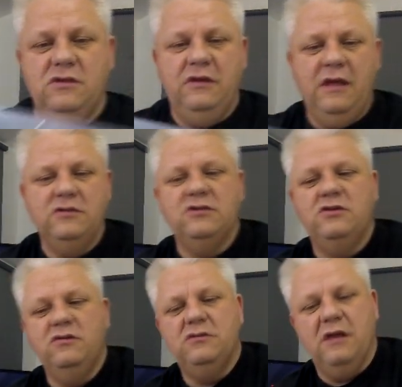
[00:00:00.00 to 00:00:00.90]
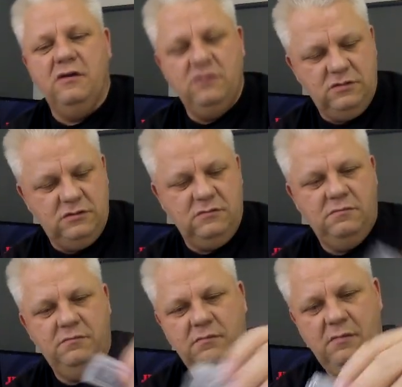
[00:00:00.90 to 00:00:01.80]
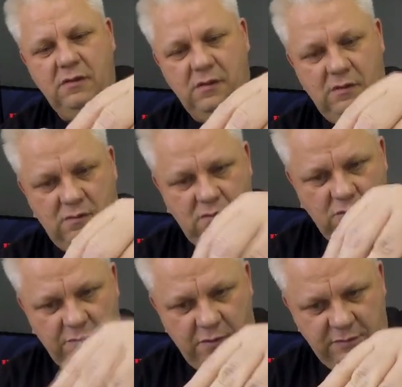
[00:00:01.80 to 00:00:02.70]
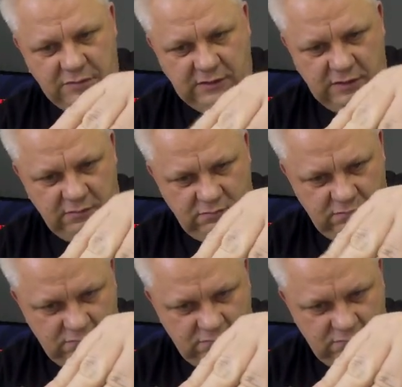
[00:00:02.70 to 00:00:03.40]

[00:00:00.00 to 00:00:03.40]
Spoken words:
you can just use those. We'll pop this in.